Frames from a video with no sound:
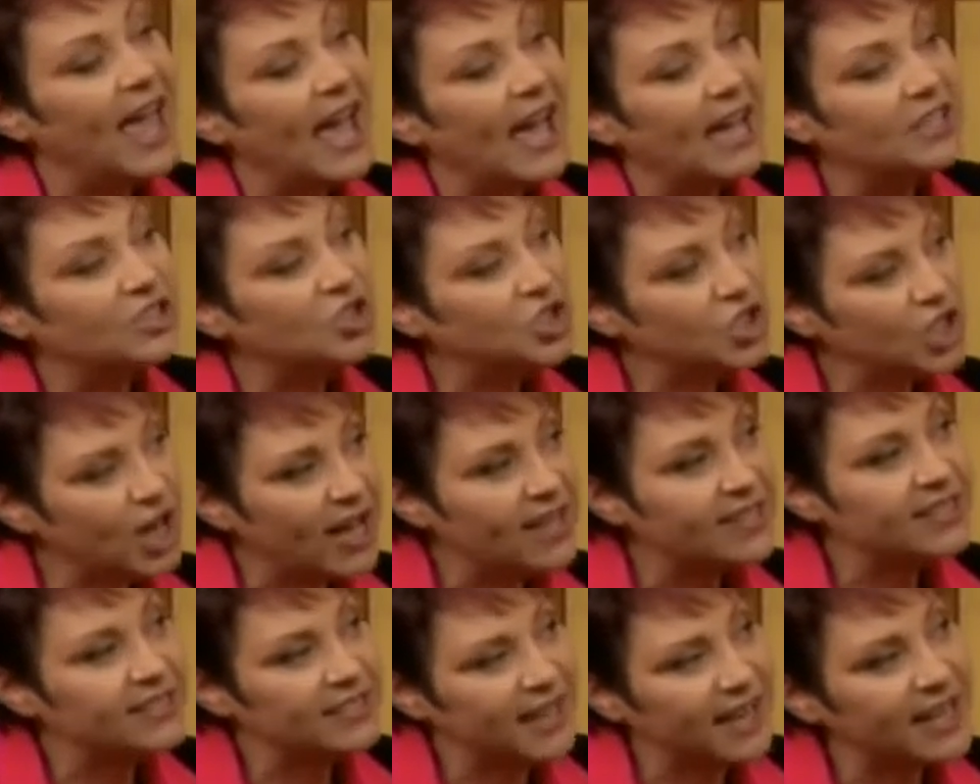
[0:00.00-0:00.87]
And
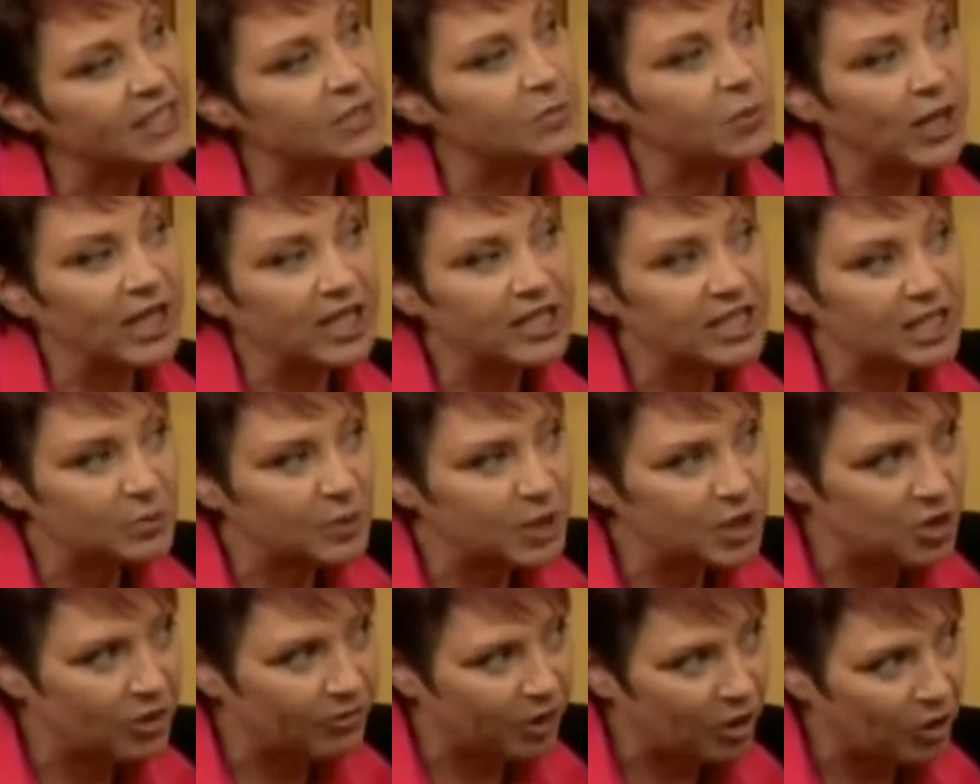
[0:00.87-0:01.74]
just as we can
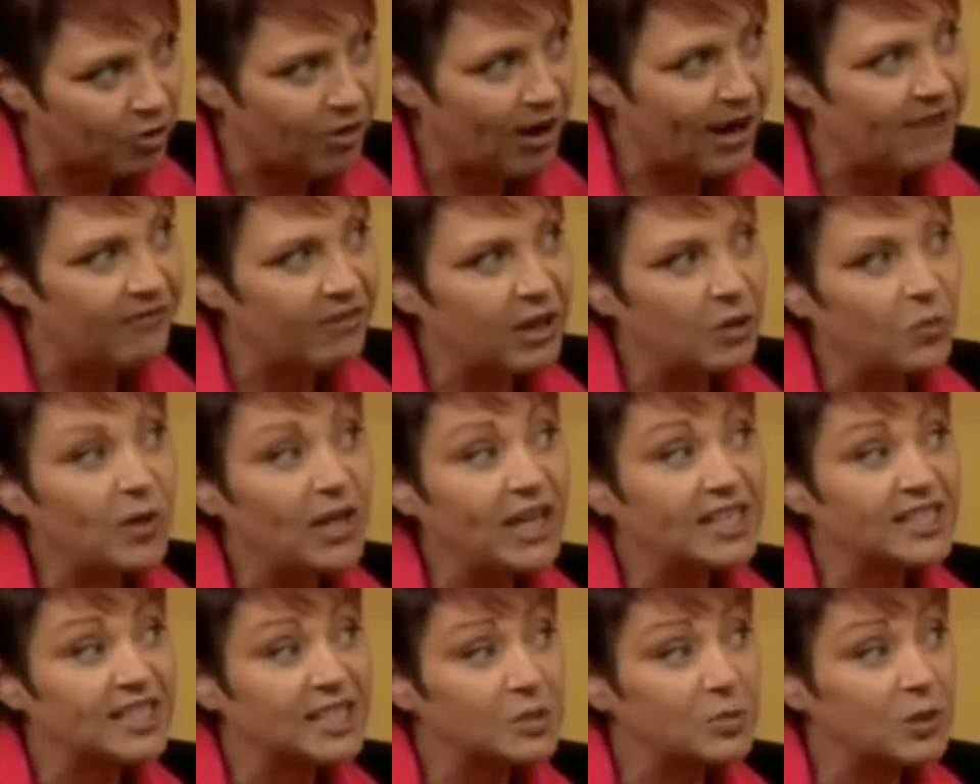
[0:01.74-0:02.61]
switch off a craving, we
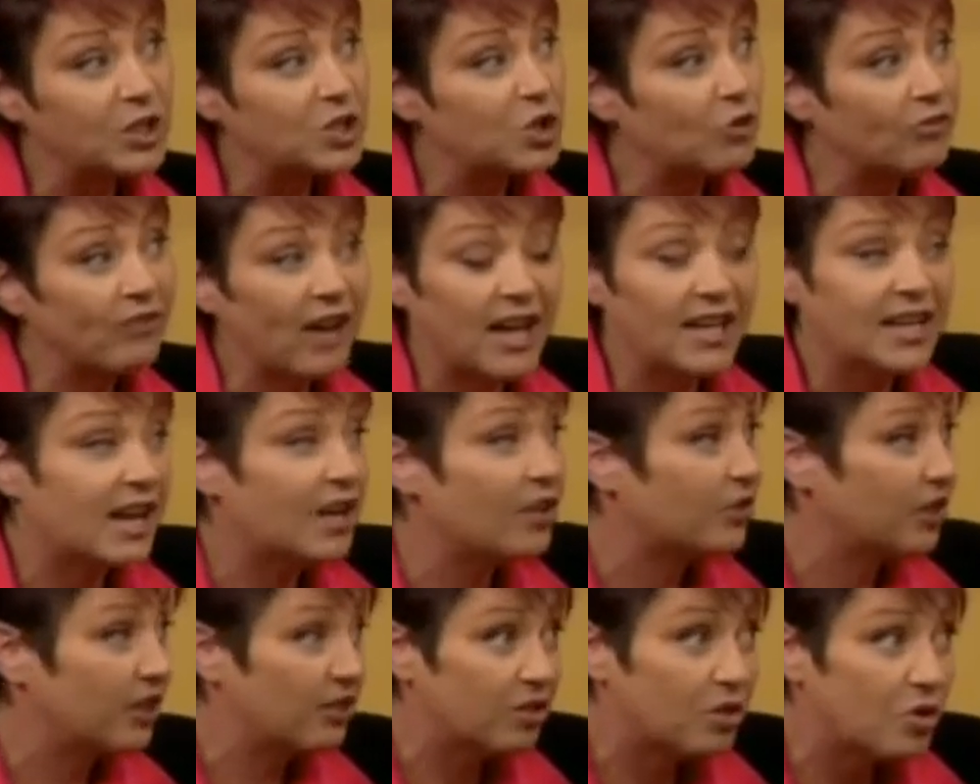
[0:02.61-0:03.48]
can switch off
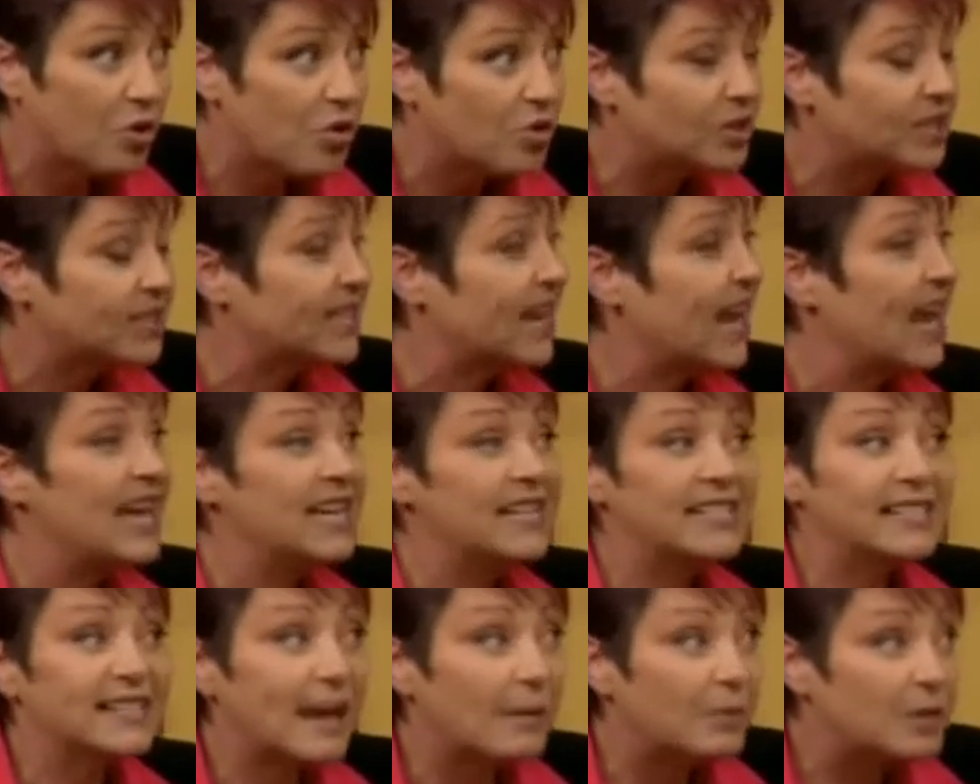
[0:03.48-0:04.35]
unhealthy thoughts,
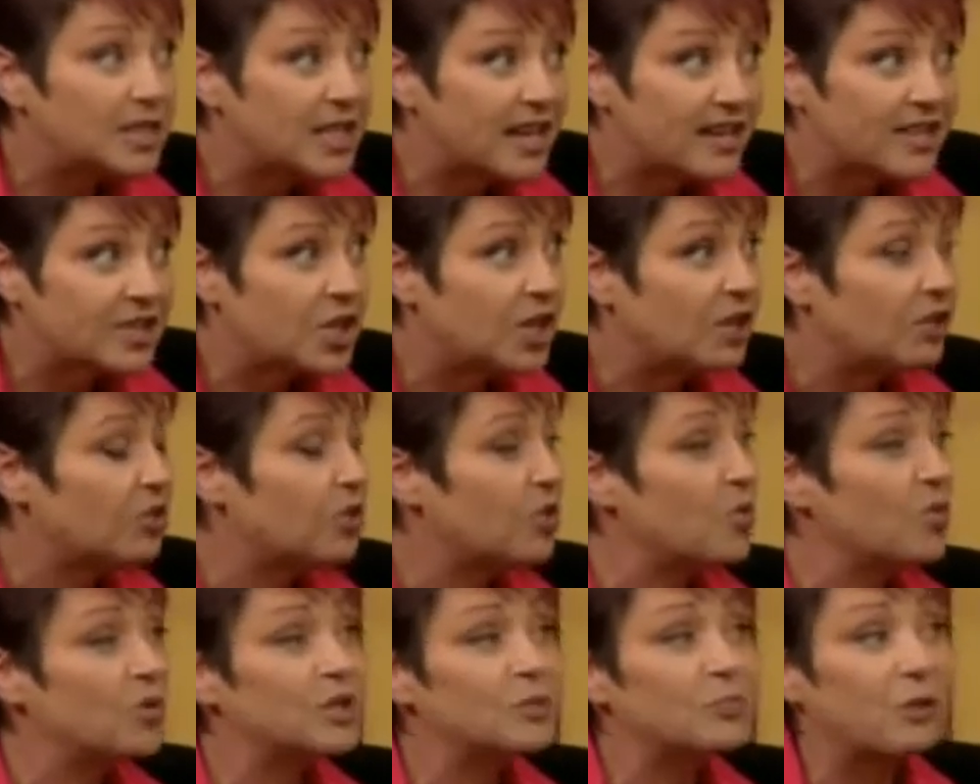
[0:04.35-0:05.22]
sabotaging
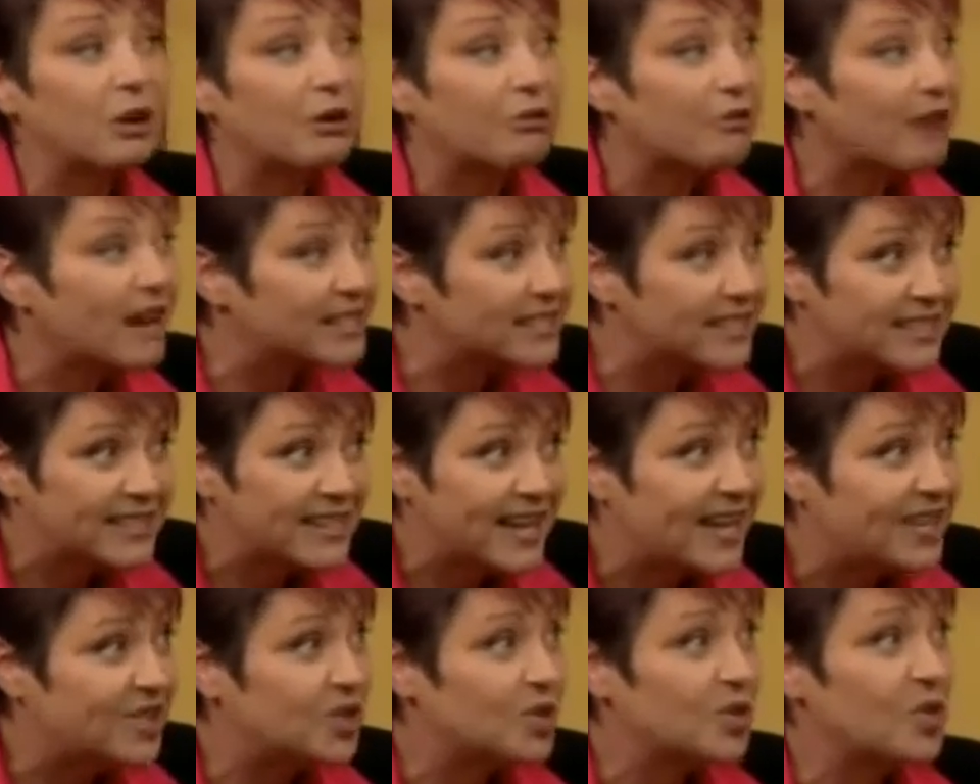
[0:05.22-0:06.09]
thoughts,
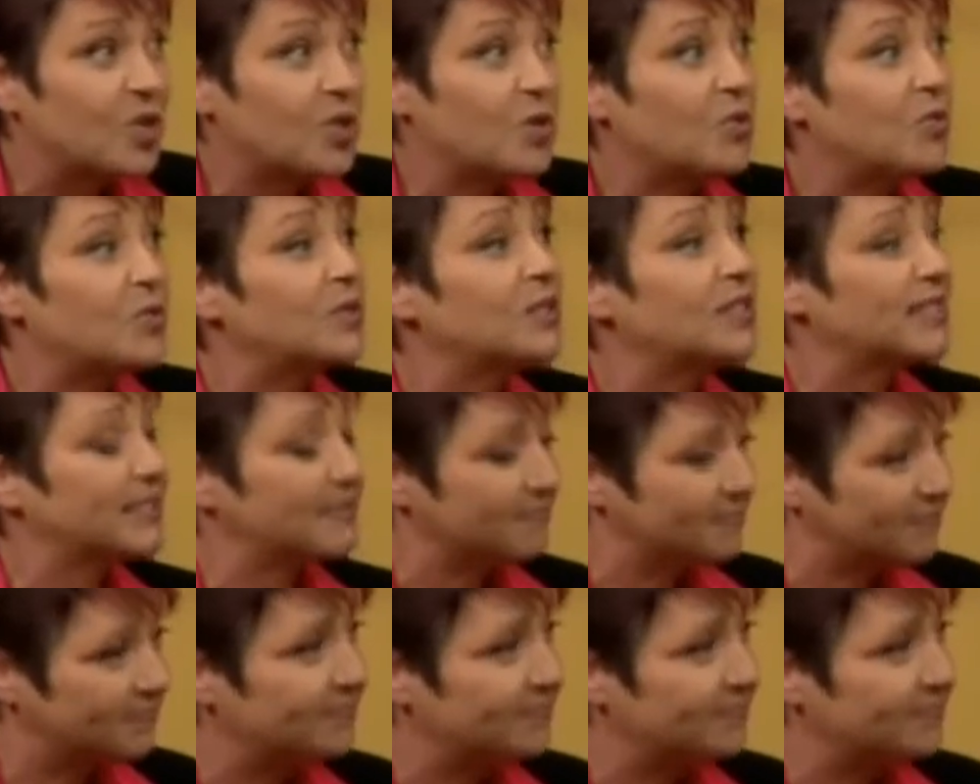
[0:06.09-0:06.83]
procrastination thoughts.